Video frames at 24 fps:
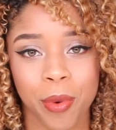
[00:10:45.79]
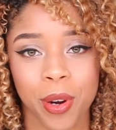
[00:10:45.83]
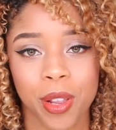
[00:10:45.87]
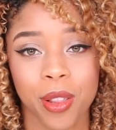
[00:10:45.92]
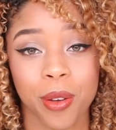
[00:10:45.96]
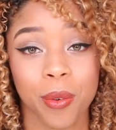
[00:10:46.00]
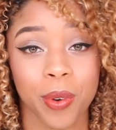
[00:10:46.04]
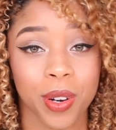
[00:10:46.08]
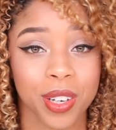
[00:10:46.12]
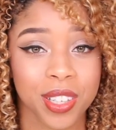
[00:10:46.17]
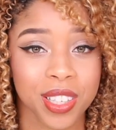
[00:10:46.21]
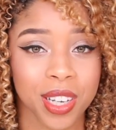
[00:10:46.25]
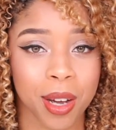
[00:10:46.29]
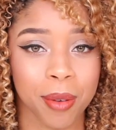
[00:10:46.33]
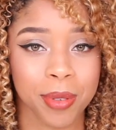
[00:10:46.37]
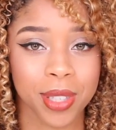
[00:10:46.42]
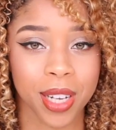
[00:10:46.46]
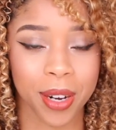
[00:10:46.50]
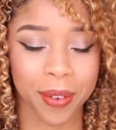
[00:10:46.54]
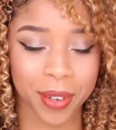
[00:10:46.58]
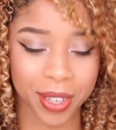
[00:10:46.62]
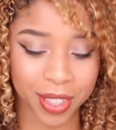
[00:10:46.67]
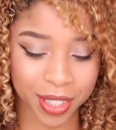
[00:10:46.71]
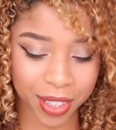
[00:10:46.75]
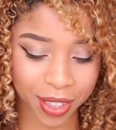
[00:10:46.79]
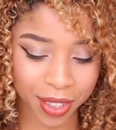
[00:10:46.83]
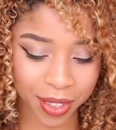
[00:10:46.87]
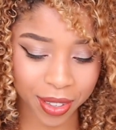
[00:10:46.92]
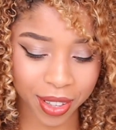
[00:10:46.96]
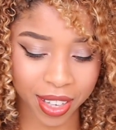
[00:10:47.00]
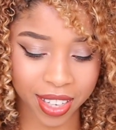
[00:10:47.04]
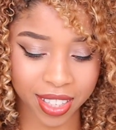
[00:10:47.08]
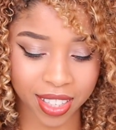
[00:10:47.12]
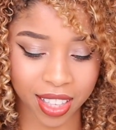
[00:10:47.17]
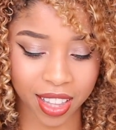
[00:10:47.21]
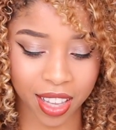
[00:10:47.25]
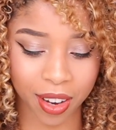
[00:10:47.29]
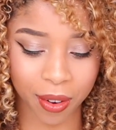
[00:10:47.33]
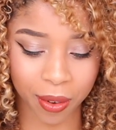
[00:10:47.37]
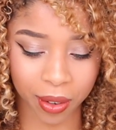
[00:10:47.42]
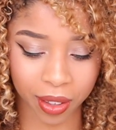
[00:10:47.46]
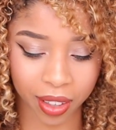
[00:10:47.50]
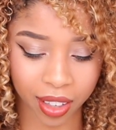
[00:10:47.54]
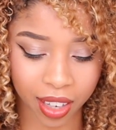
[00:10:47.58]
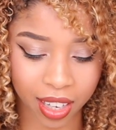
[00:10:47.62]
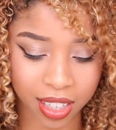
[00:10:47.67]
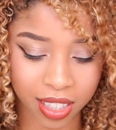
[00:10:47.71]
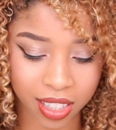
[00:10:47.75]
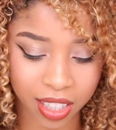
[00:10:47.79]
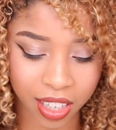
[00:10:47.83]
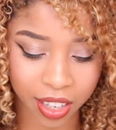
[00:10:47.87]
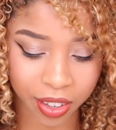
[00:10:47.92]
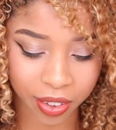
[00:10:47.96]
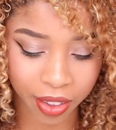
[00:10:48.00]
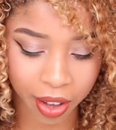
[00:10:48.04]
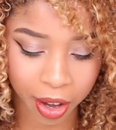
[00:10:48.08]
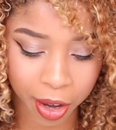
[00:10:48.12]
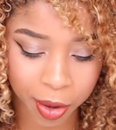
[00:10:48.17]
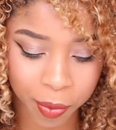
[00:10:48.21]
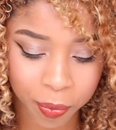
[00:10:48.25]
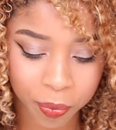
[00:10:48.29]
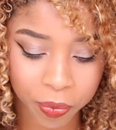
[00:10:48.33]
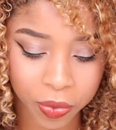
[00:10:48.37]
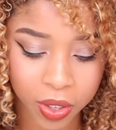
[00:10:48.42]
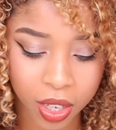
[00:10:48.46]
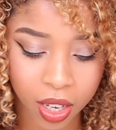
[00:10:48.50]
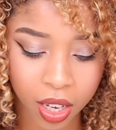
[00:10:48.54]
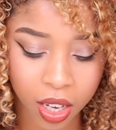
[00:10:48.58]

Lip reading: one of the workshops I went to. They said they really like to hear that.